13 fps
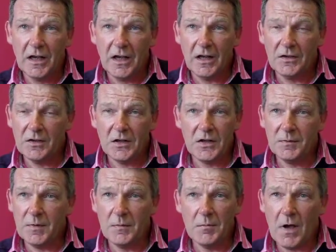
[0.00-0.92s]
And she's
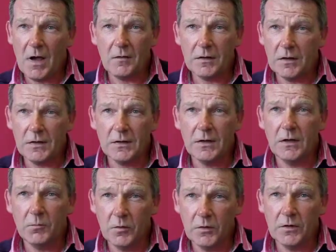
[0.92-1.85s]
been marvellous and
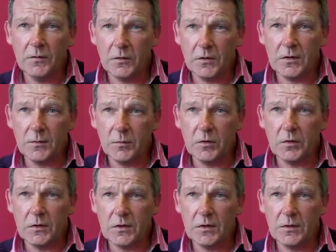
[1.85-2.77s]
a wonderful
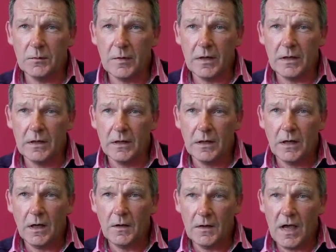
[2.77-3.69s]
support to me
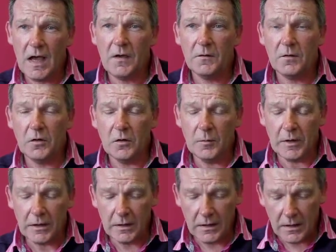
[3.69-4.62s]
and there for
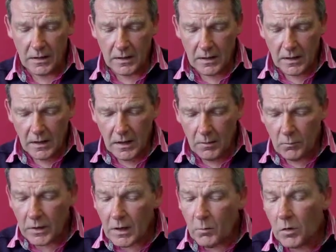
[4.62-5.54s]
me. And
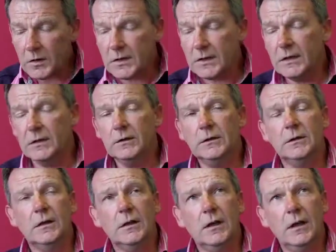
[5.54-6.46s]
when I was ill,
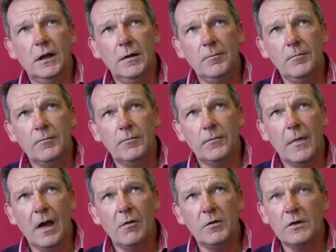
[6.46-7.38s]

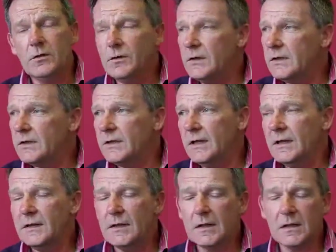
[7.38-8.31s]
I was doing silly
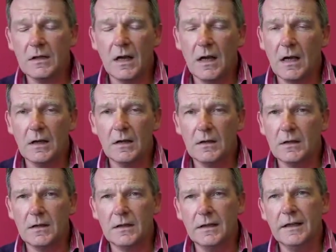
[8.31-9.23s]
things like
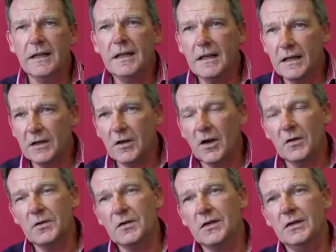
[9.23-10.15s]
cleaning
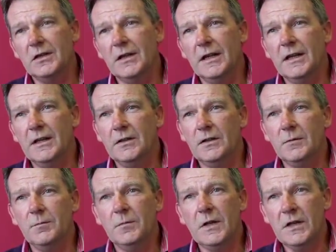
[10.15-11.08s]
constantly and
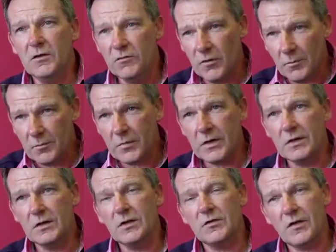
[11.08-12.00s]
being grumpy
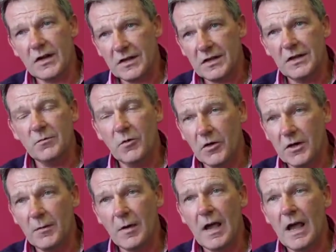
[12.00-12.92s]
and stressing and
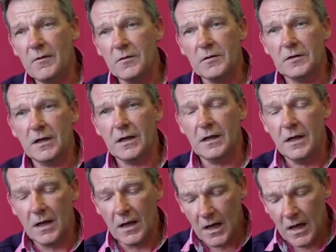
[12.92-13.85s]
worrying about everything.
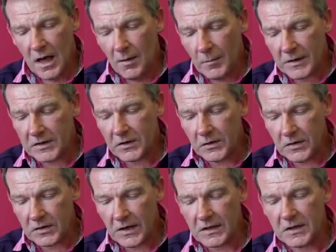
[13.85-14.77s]
And my son
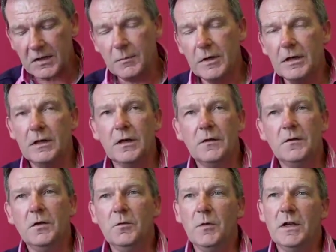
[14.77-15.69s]
said to me a
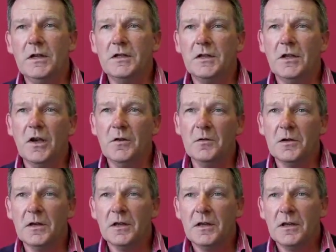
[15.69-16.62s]
few weeks ago,
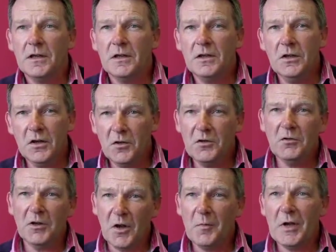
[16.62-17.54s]
you know, you're
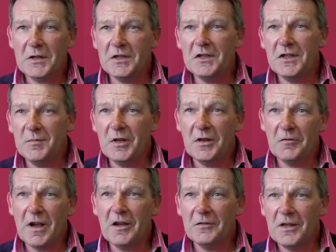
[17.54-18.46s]
a lot better to be
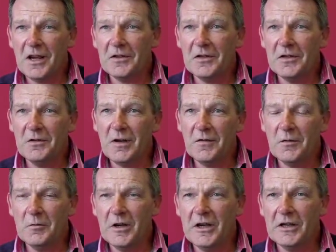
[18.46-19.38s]
around now than you ever
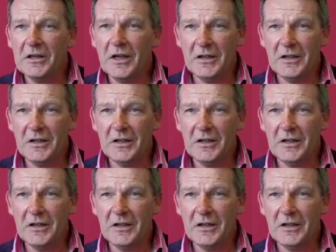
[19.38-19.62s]
were.